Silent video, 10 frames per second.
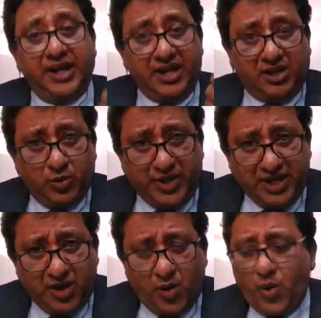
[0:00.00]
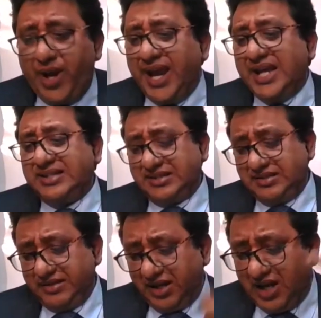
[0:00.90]
including the
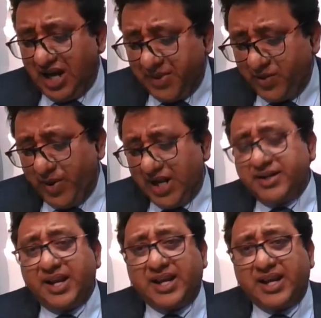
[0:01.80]
OAS, the Commonwealth,